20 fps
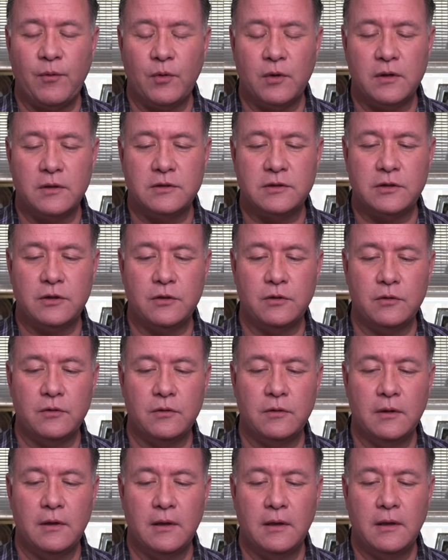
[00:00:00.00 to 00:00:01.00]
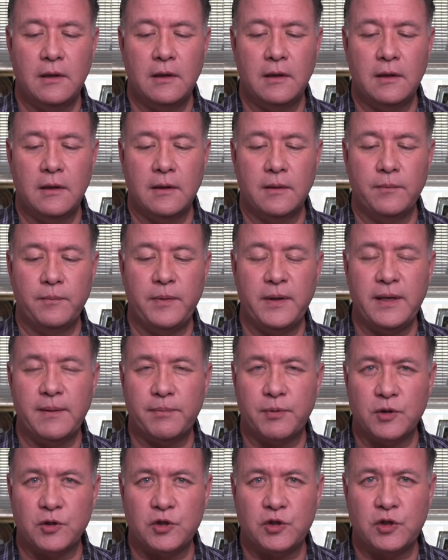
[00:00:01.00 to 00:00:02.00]
were to be a
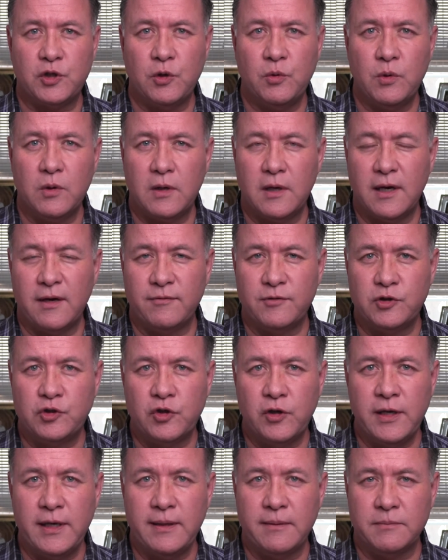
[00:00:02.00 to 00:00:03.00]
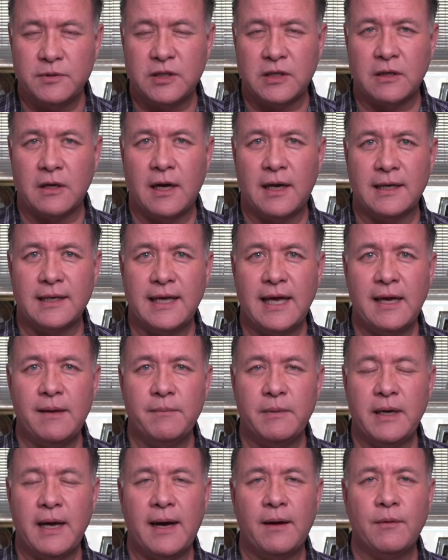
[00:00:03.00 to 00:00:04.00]
pursuer of dreams that God gave
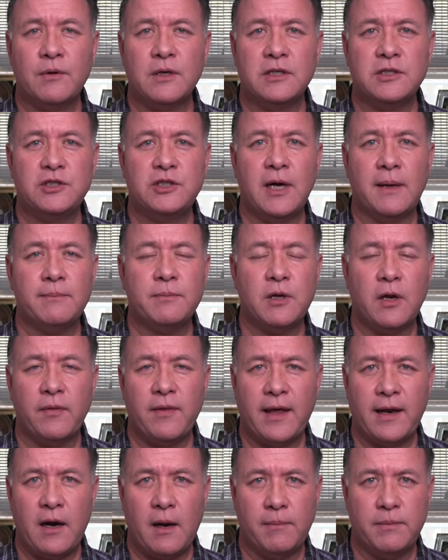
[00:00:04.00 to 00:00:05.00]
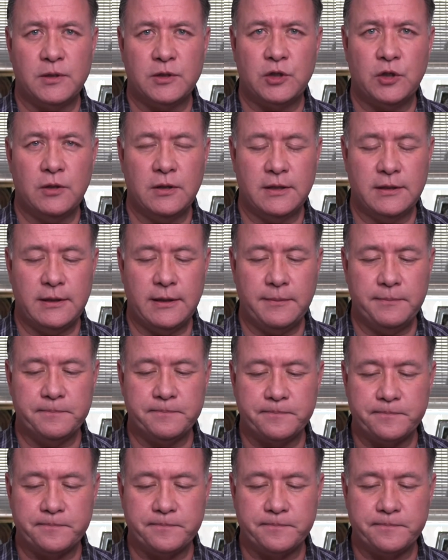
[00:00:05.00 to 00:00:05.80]
me, I would have jumped on that opportunity.